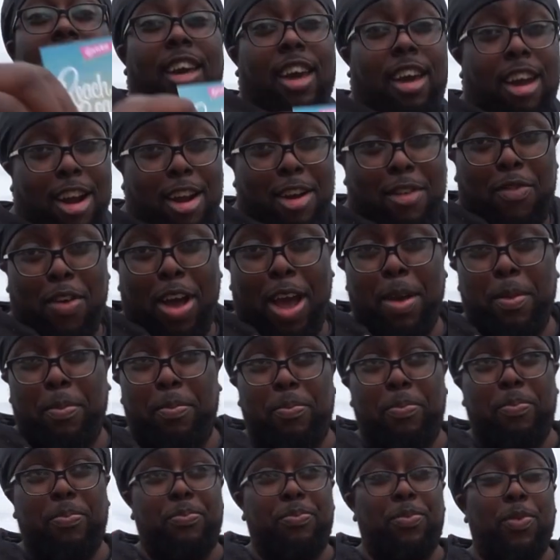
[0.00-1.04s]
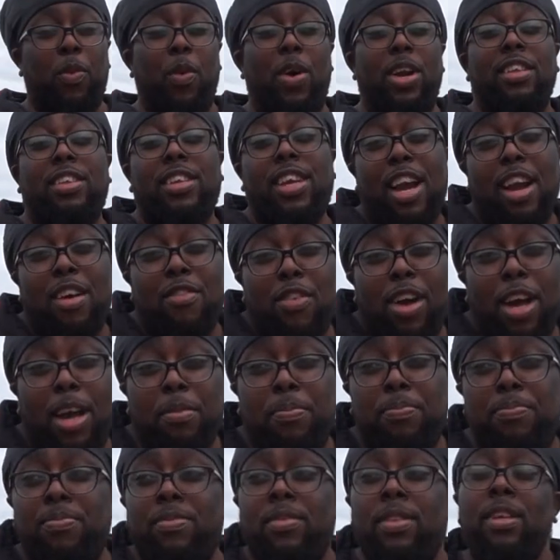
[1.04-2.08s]
Carivibe. What is
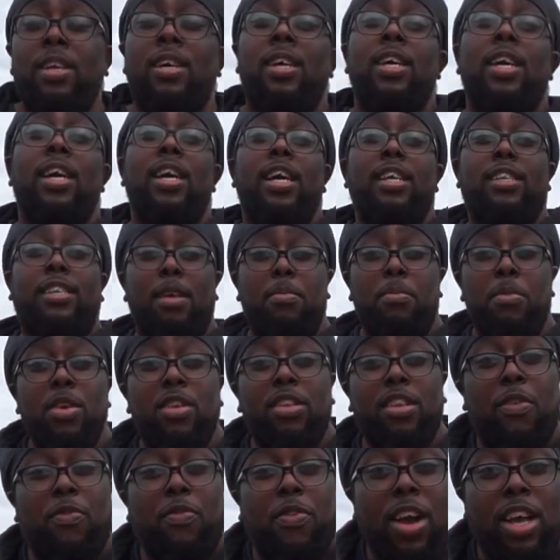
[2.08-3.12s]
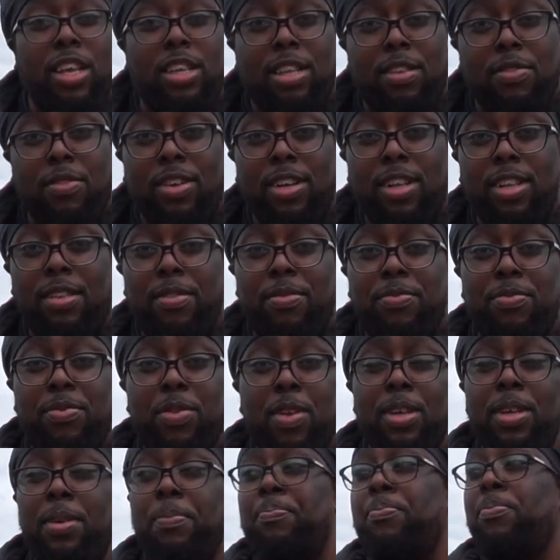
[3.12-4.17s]
Carivibe? It's a music festival,
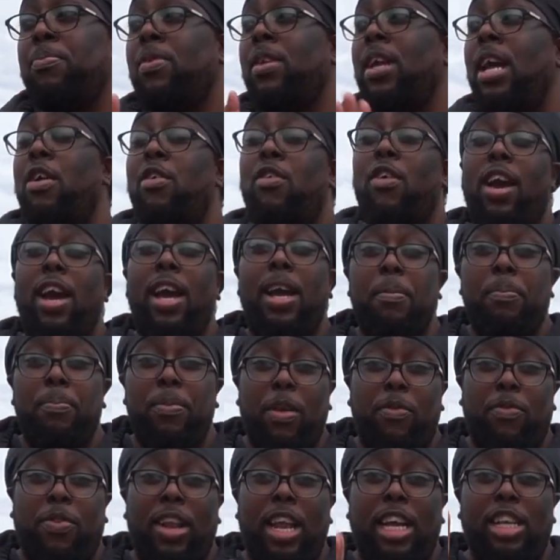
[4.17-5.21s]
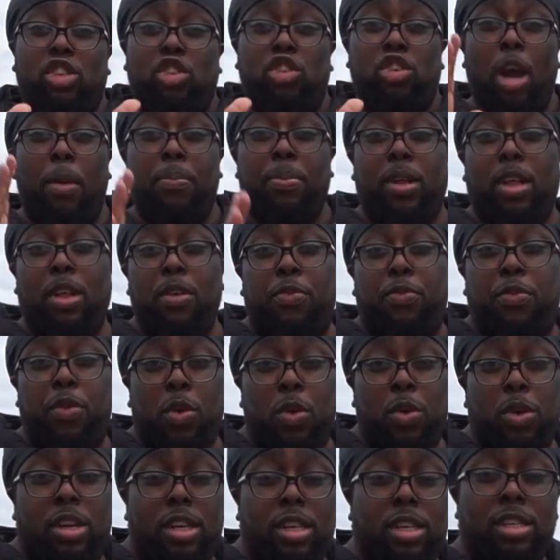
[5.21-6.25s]
right? If you like tropical
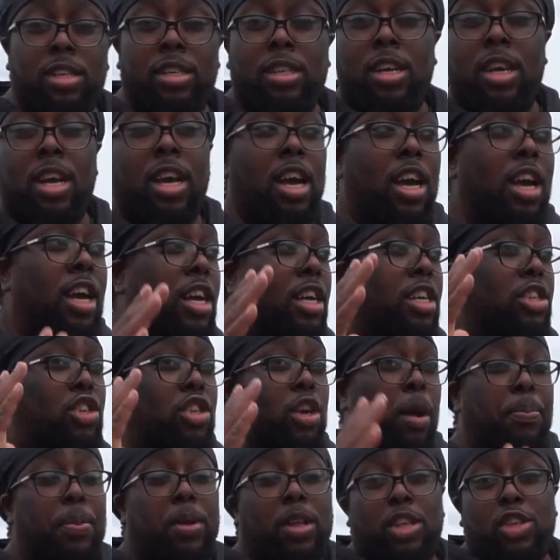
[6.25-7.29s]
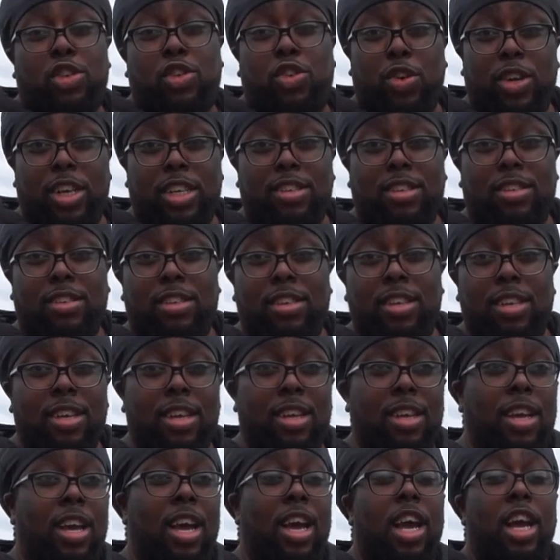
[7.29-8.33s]
food, tropical drinks,
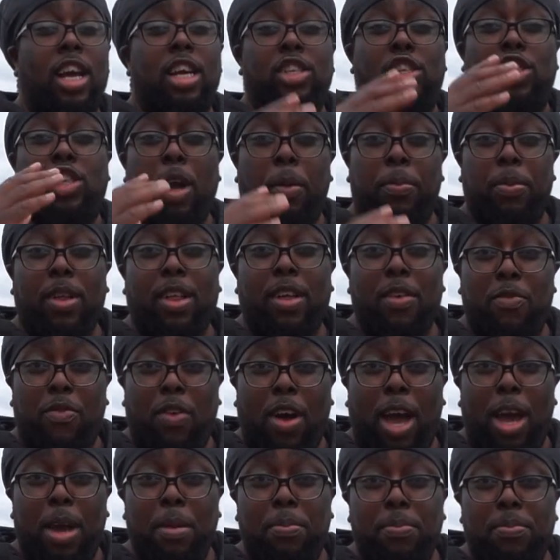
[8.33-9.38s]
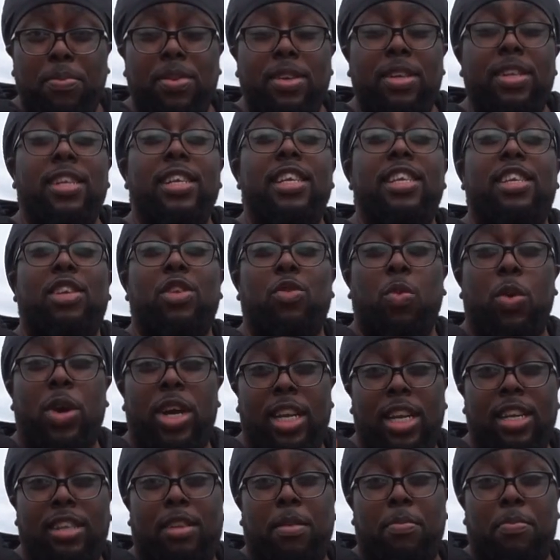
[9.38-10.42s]
tropical vibe, this is where you
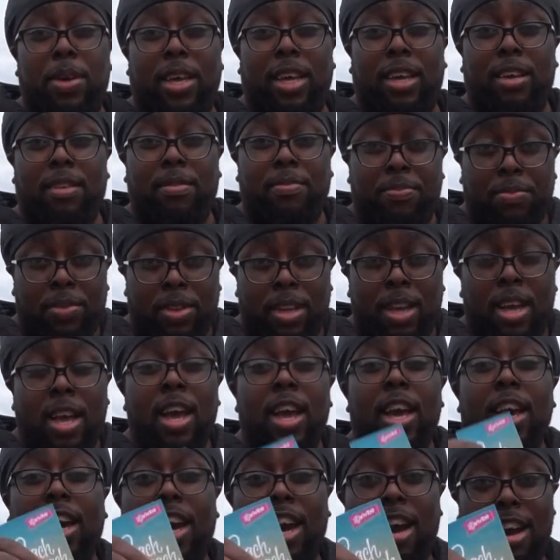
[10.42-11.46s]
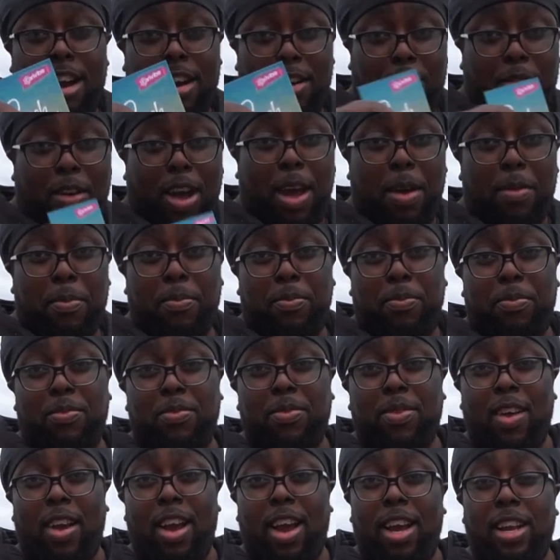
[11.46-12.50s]
need to be. Carivibe,
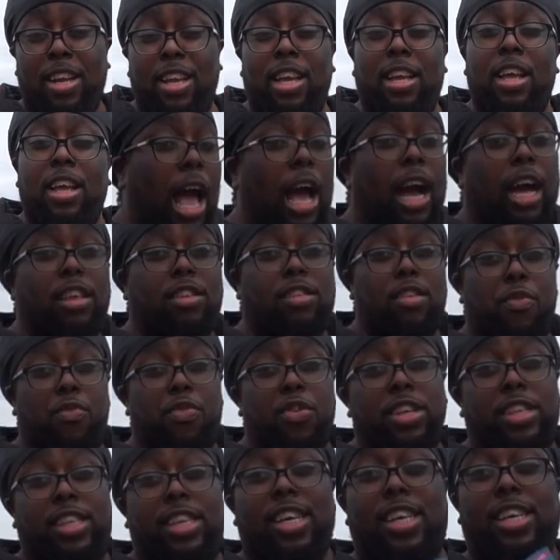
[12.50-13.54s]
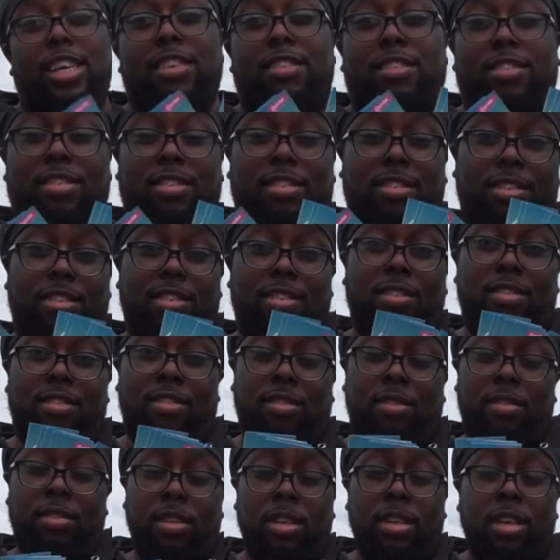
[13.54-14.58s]
right? I got some free tickets.
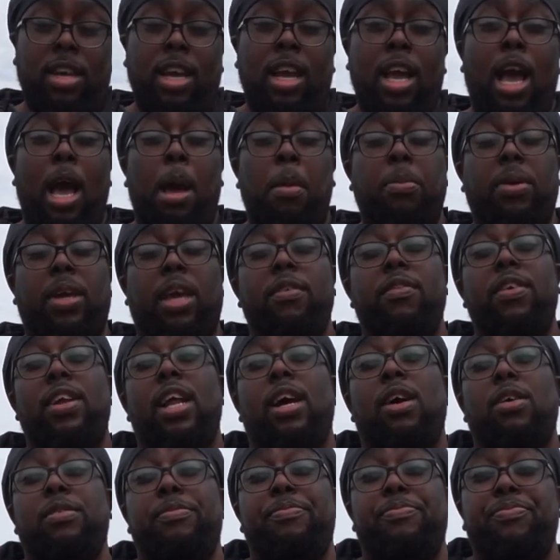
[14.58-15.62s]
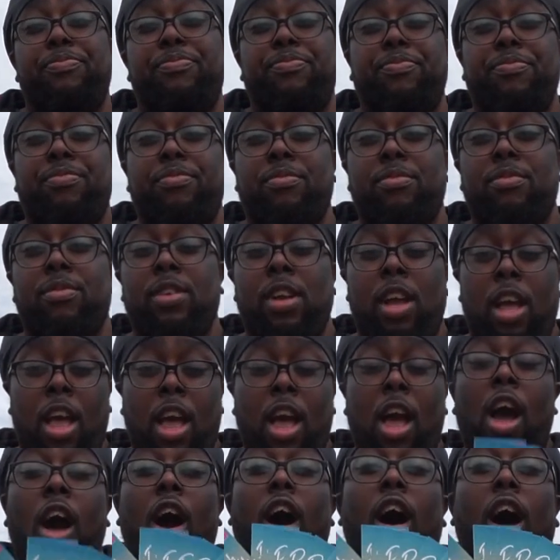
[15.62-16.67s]
I'm giving out.
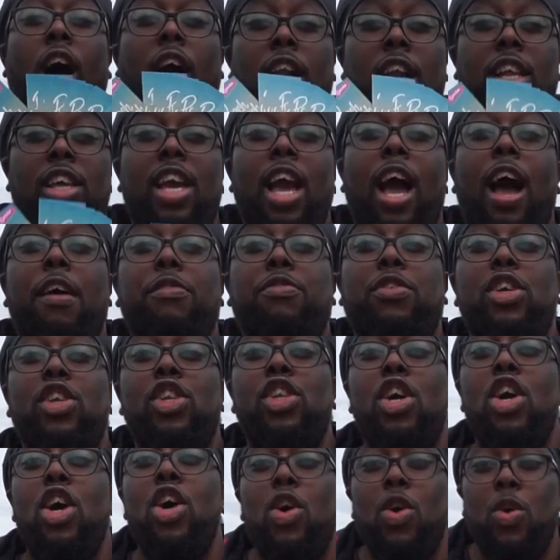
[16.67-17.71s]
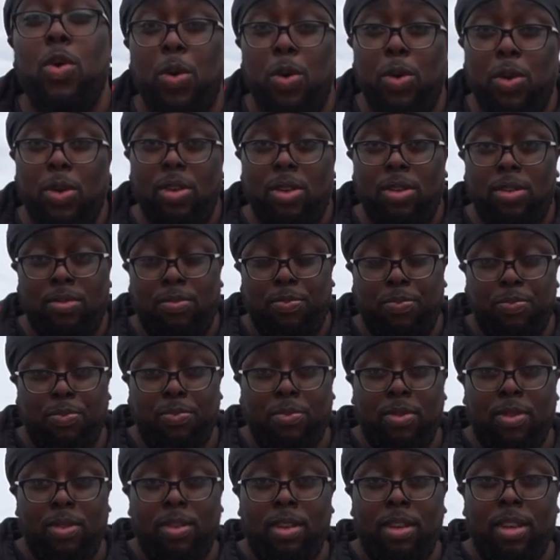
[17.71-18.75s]
All you have to do
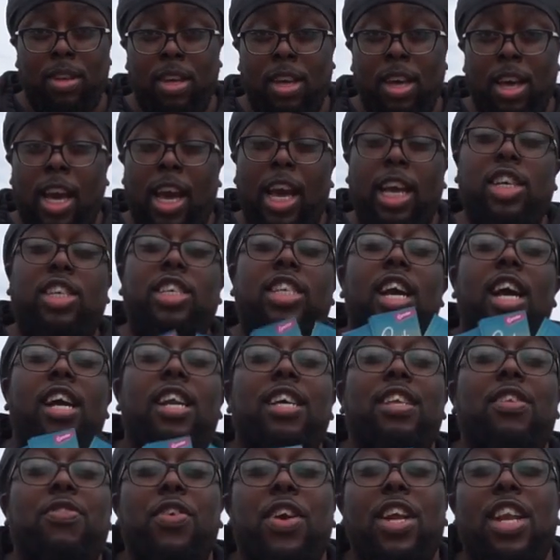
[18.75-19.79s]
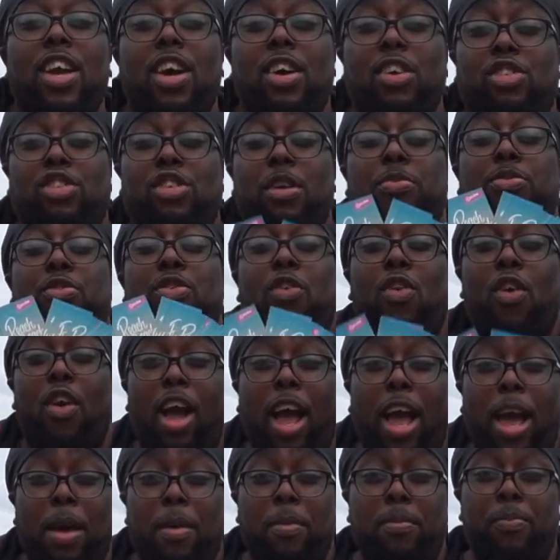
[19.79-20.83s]
is share this video,
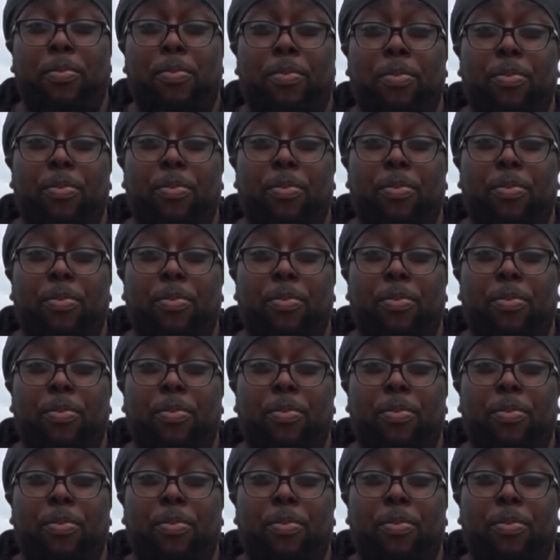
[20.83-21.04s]
subscribe.